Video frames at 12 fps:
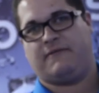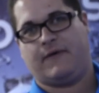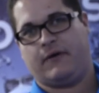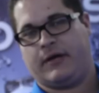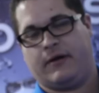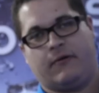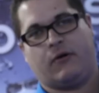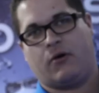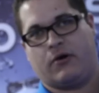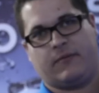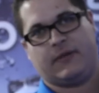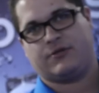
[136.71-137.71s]
a phone and it'll
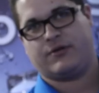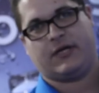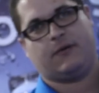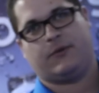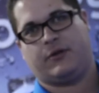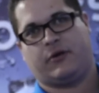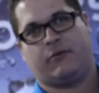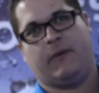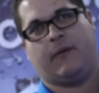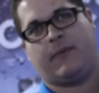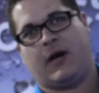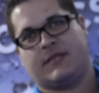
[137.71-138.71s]
already be treated with the
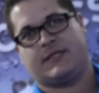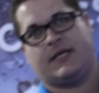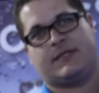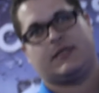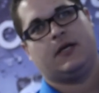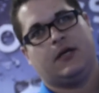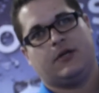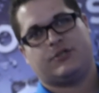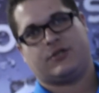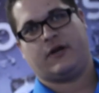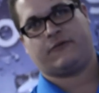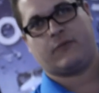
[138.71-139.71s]
Liquipel process.
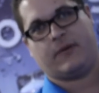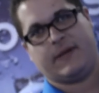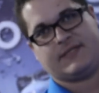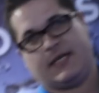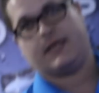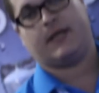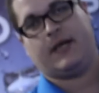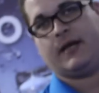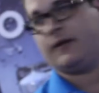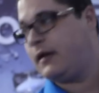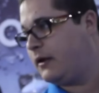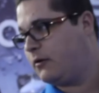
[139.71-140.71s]
So you don't have to worry about sending it
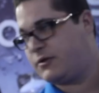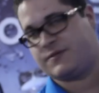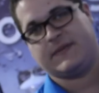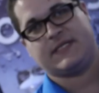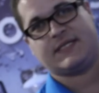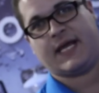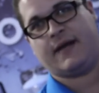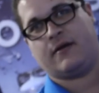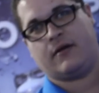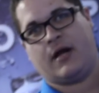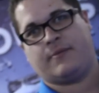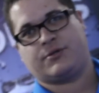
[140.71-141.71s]
in. It'll just be
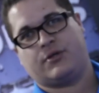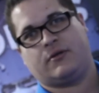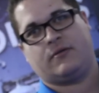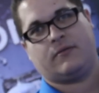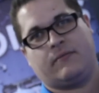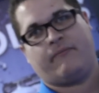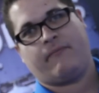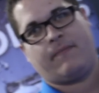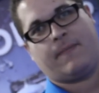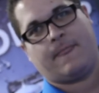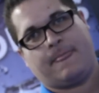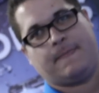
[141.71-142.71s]
standard option.
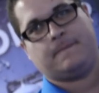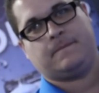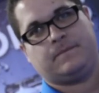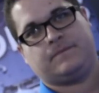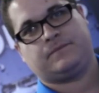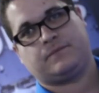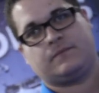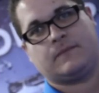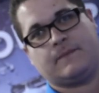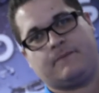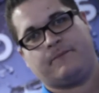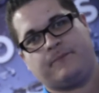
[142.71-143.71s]
Oh, okay, so yeah, you, so you
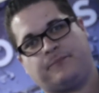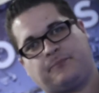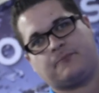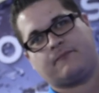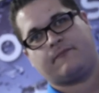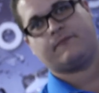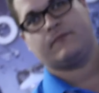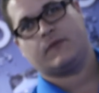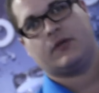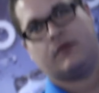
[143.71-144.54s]
guys are just trying to integrate